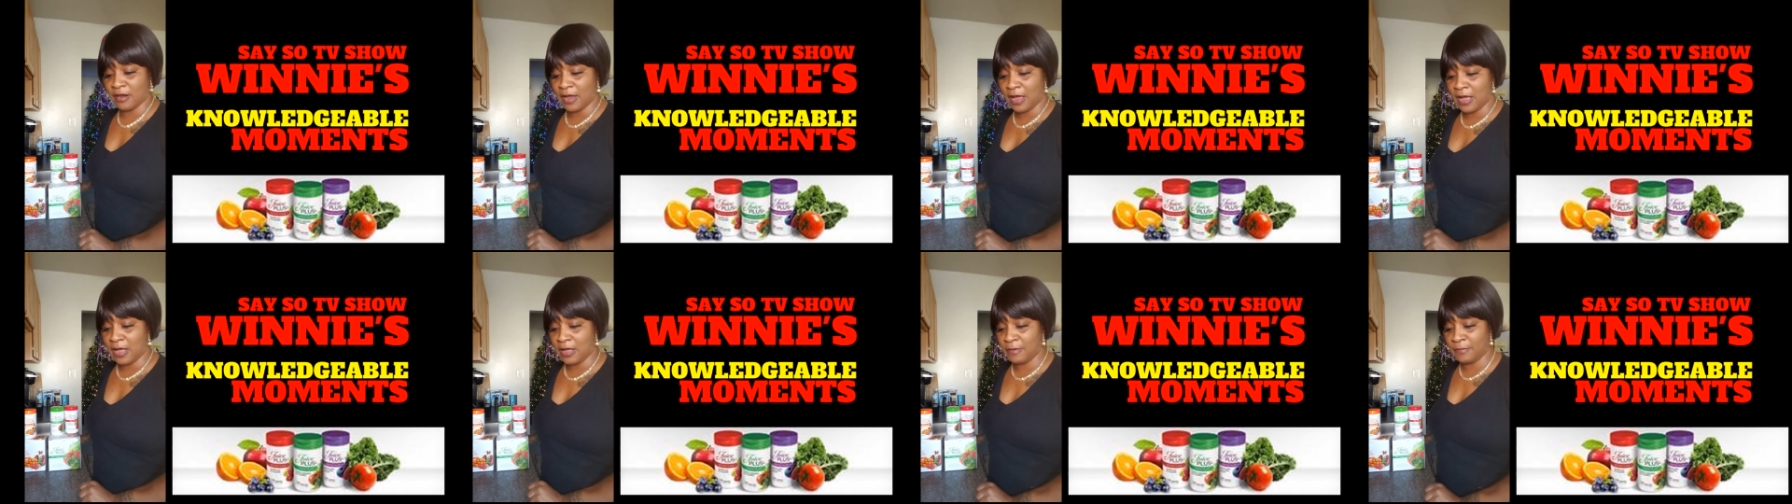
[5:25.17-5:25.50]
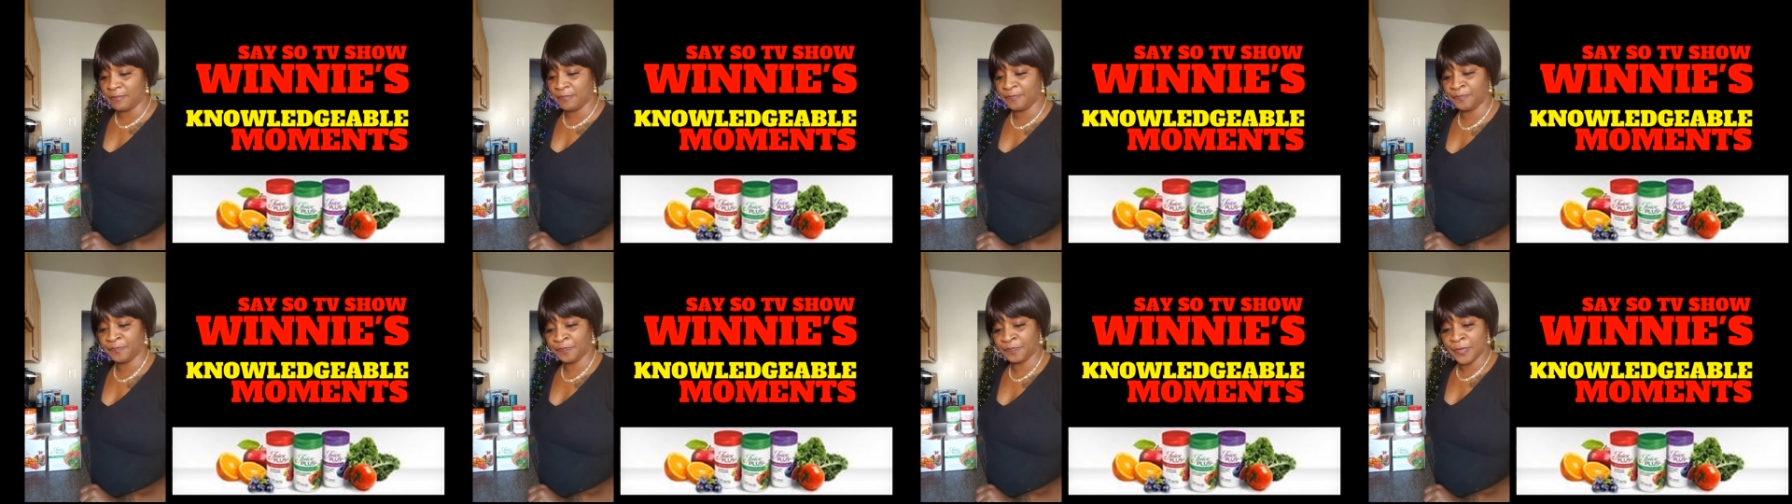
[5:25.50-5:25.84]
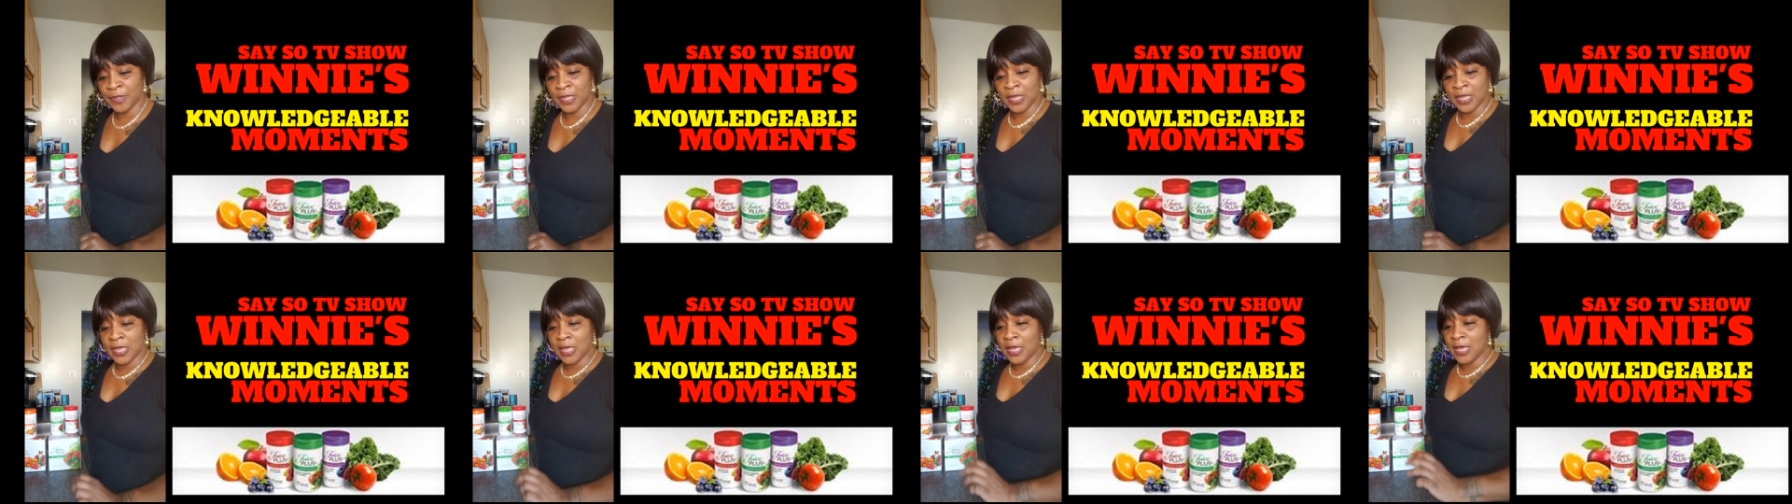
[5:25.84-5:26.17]
Um,
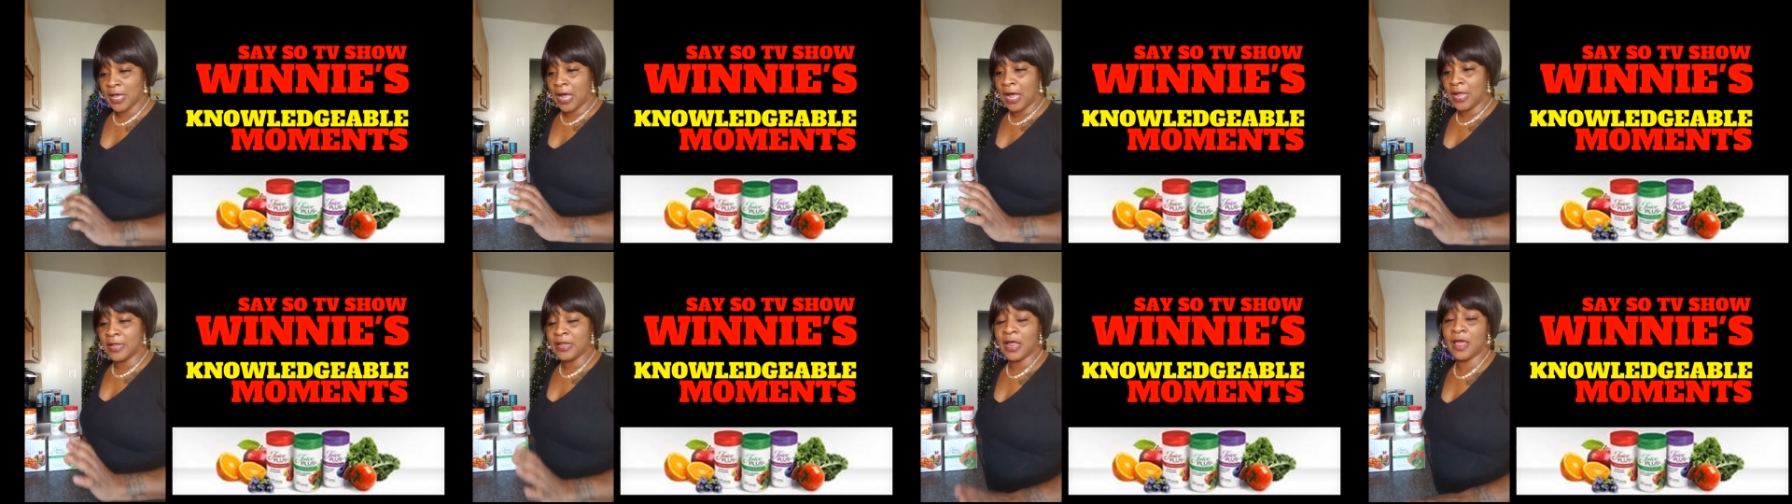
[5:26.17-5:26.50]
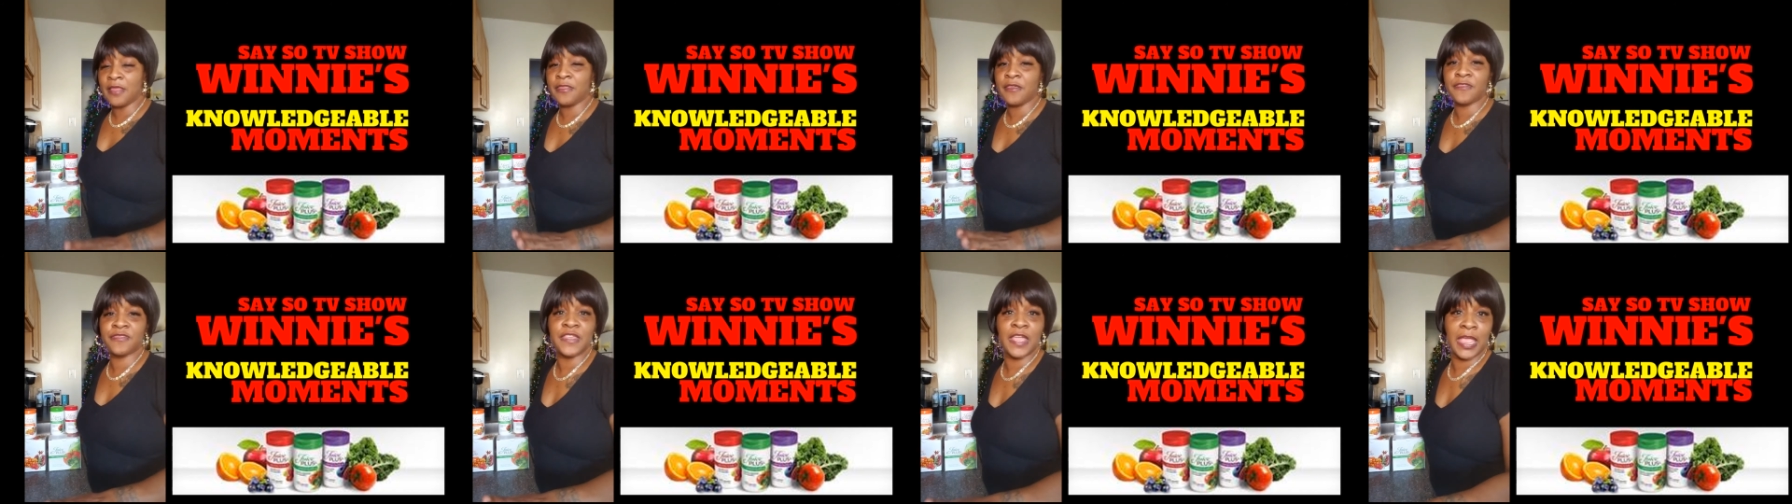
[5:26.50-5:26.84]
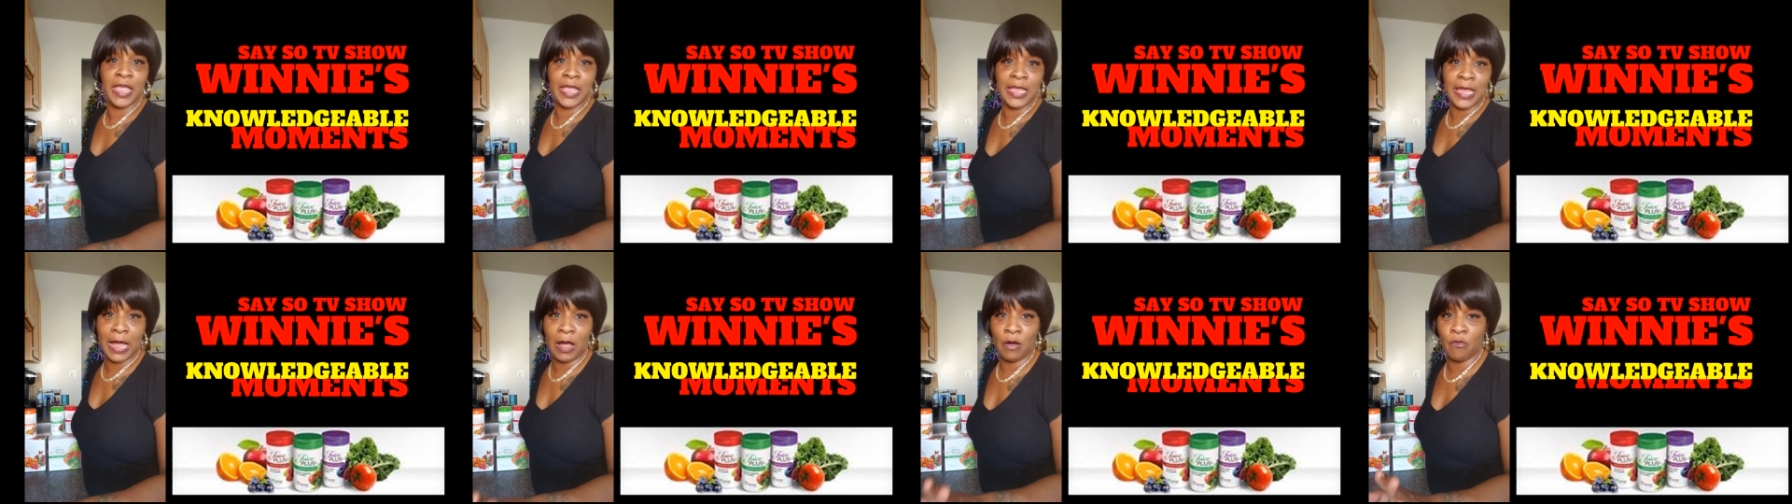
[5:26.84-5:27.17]
another
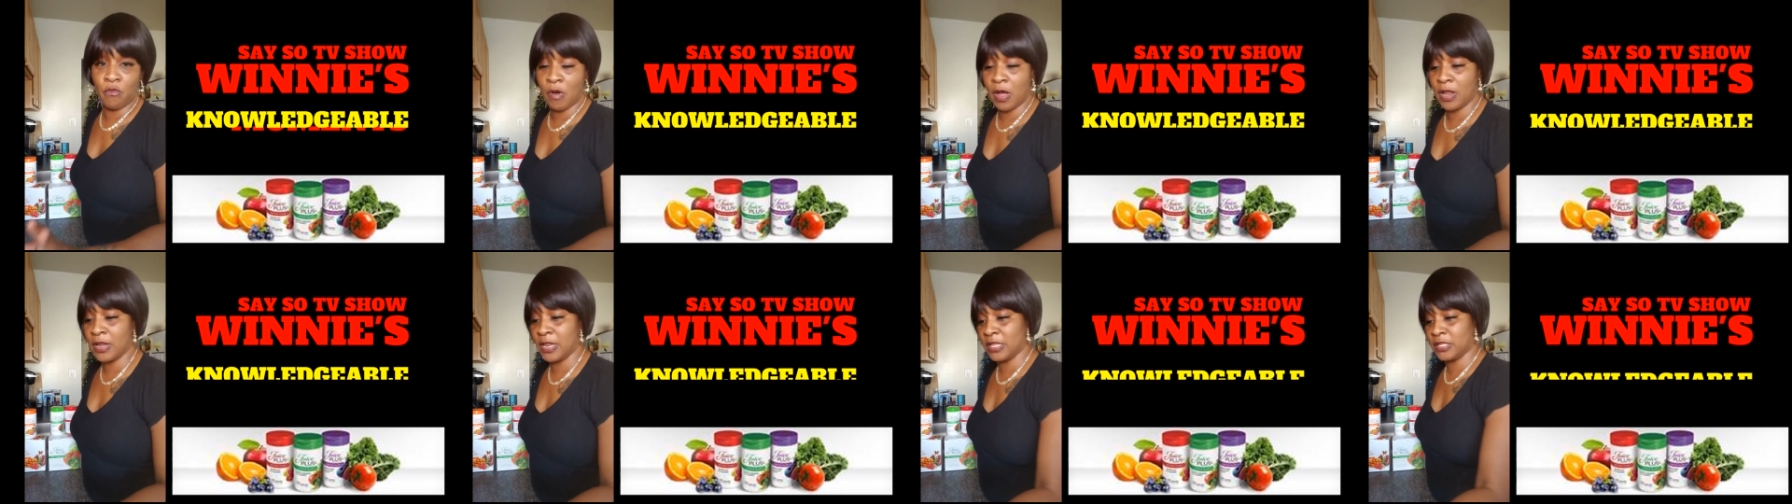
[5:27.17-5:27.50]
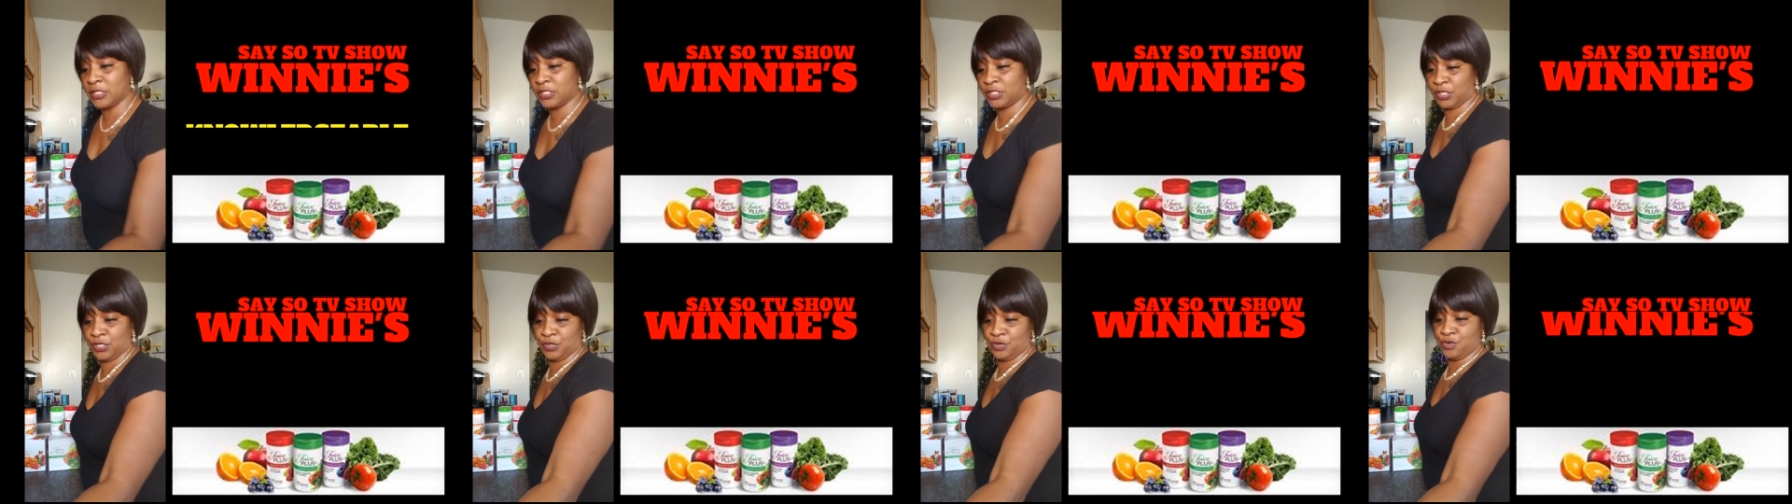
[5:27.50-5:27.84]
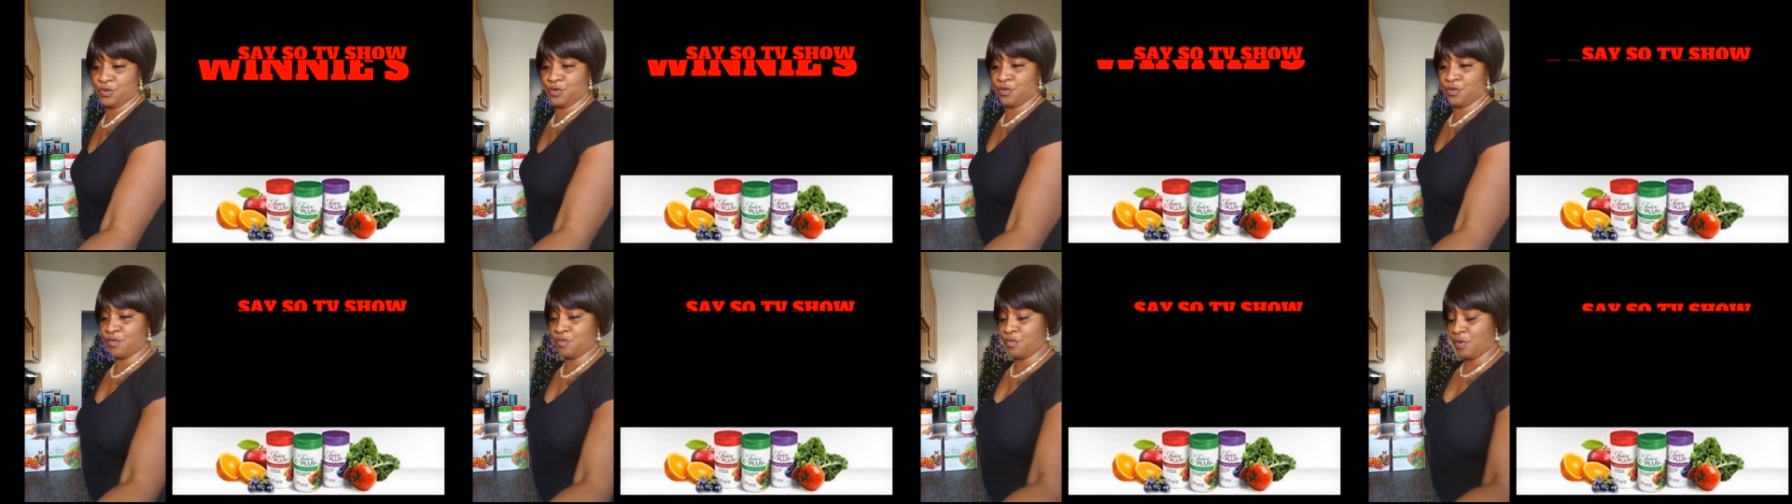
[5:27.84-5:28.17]
thing I wanted
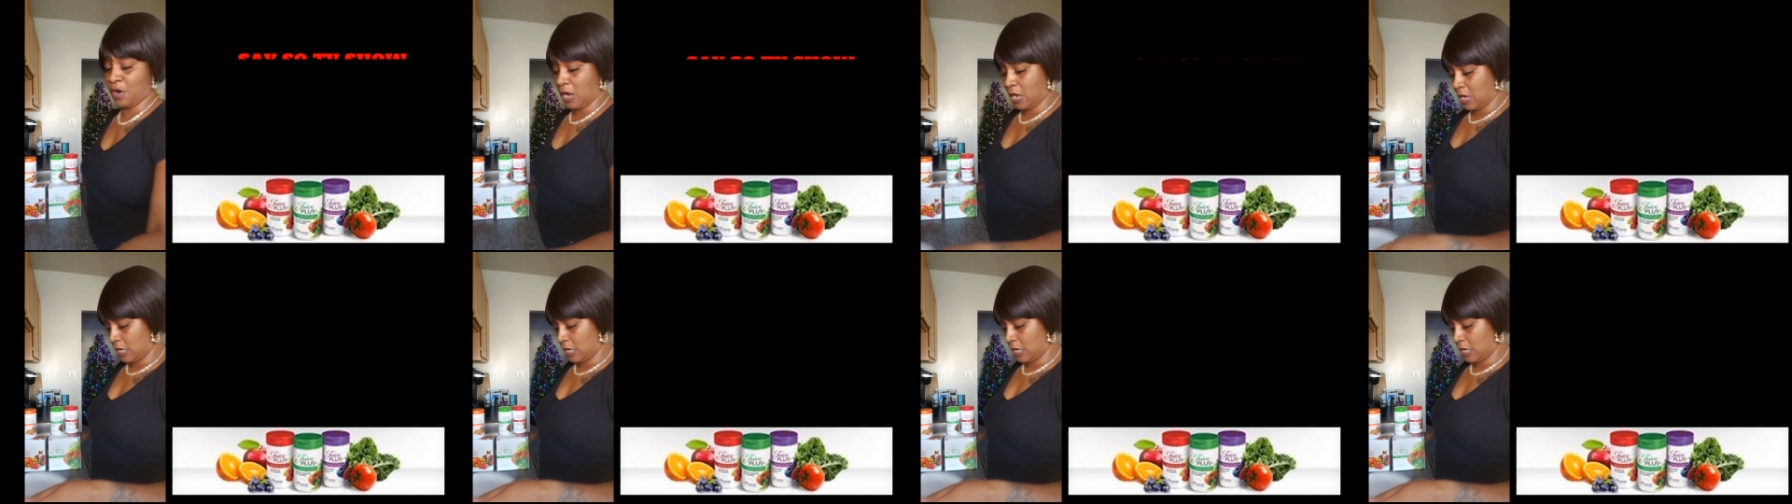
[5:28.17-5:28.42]
to uh,